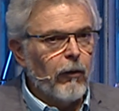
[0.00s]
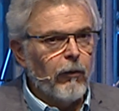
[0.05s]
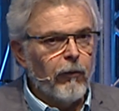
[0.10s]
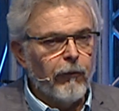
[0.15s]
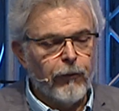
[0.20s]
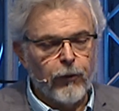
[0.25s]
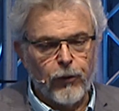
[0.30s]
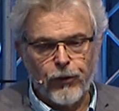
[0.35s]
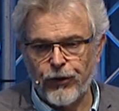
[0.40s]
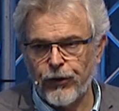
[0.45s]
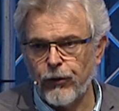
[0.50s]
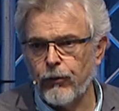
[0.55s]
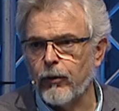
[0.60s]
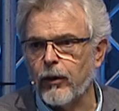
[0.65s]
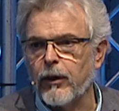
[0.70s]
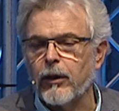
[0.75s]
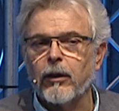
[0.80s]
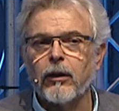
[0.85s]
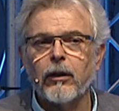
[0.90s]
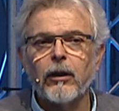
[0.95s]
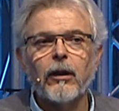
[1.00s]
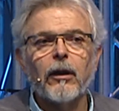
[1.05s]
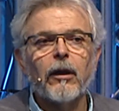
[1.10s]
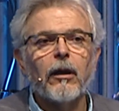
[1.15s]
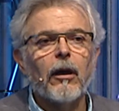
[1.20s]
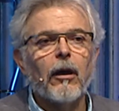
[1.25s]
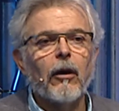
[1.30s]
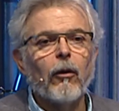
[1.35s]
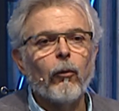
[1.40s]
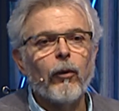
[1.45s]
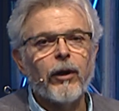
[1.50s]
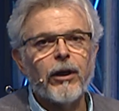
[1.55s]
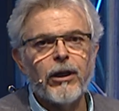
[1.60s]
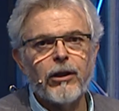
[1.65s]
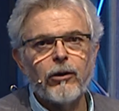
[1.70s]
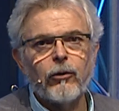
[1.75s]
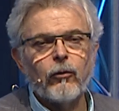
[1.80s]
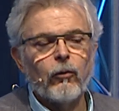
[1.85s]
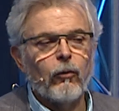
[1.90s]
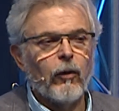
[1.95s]
For sure, we
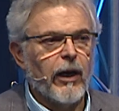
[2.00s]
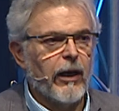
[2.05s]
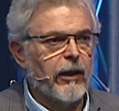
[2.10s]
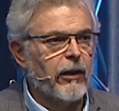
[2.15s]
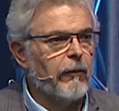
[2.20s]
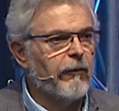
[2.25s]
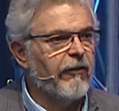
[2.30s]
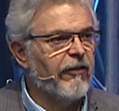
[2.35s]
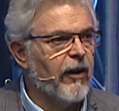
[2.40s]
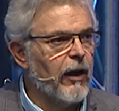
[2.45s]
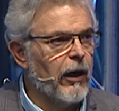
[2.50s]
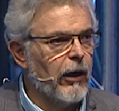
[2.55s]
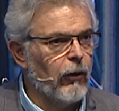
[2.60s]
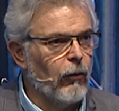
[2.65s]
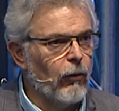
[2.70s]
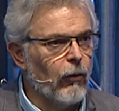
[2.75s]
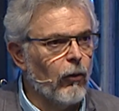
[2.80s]
need to add value